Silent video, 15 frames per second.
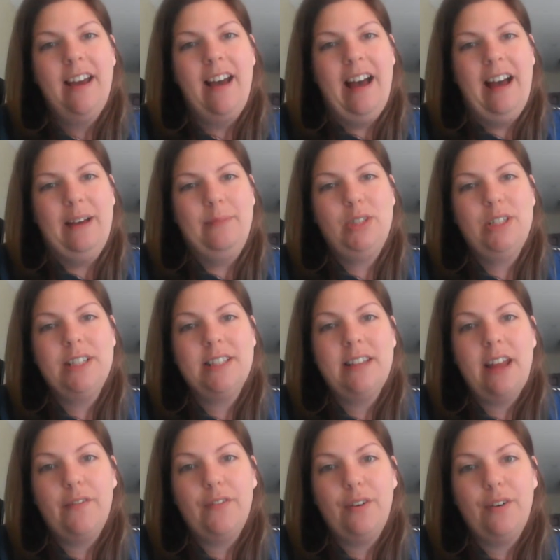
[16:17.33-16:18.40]
you just
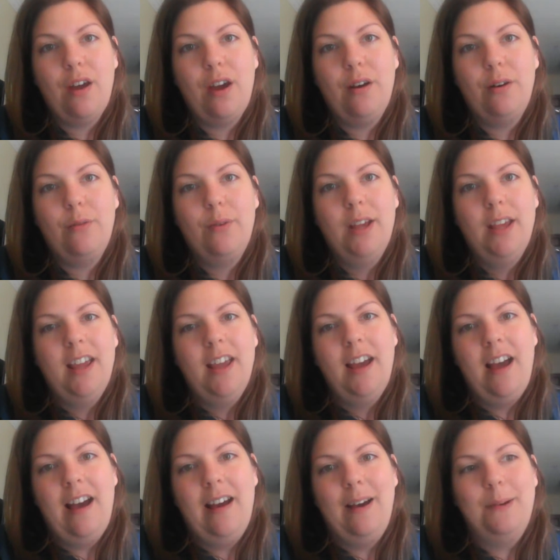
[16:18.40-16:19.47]
never know.
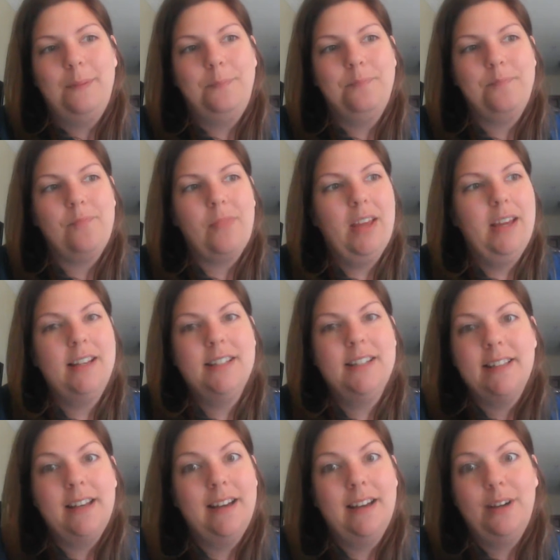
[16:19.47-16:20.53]
It is
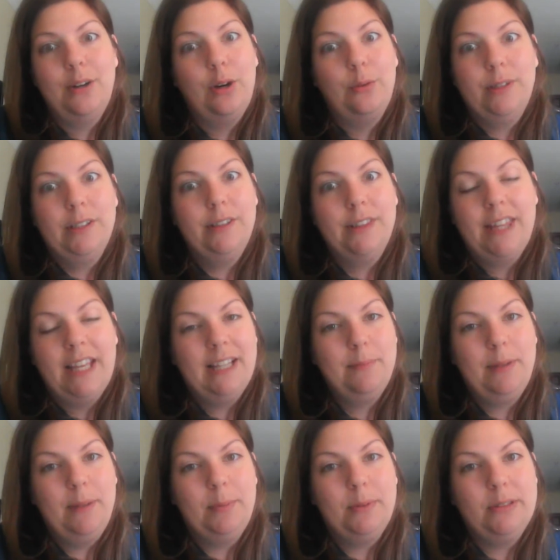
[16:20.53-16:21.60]
a real thing.
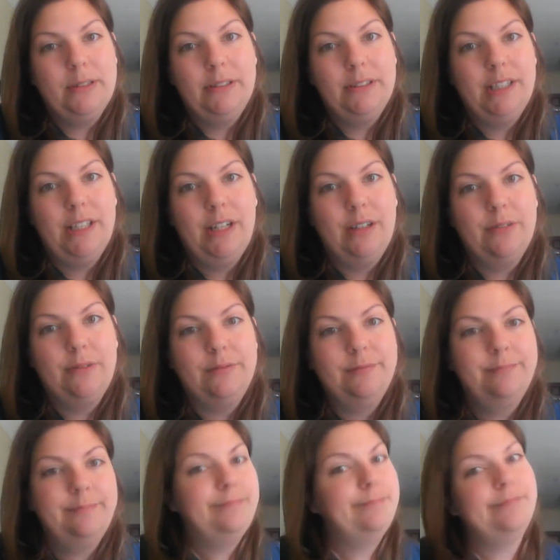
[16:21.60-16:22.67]
People,
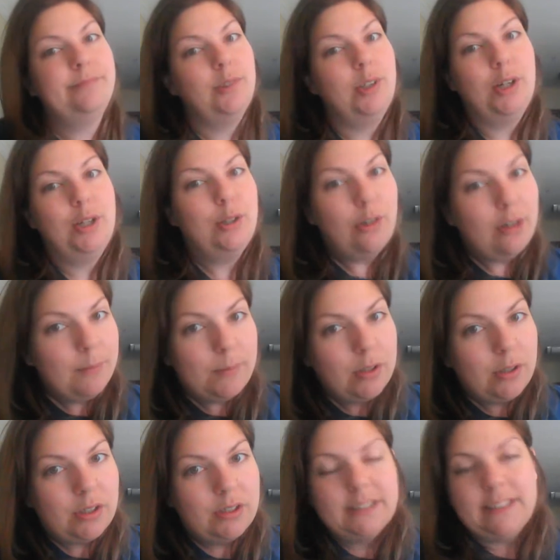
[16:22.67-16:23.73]
are
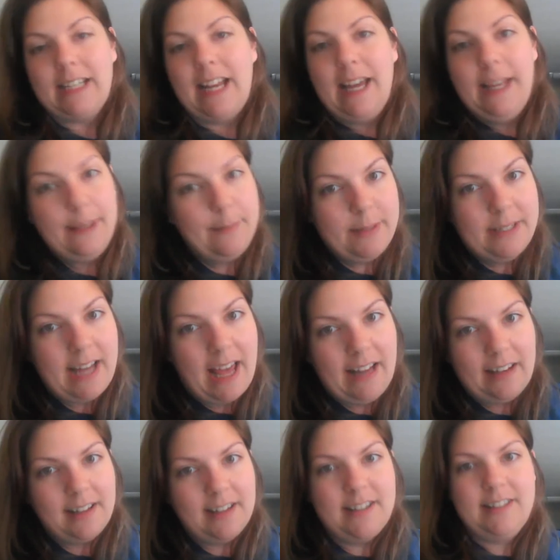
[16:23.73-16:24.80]
criminals, and I am in
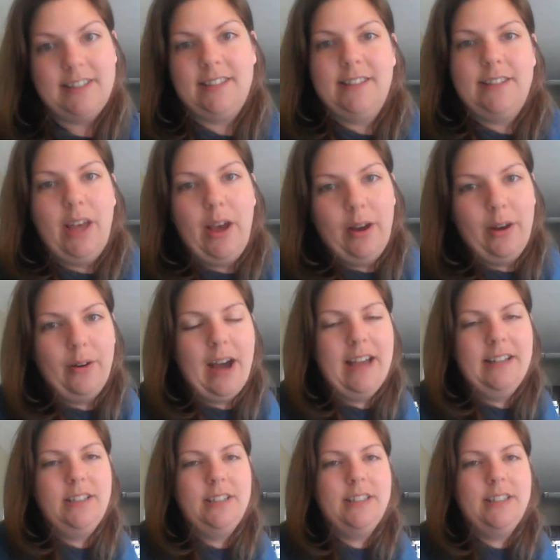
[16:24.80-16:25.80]
Dallas. So I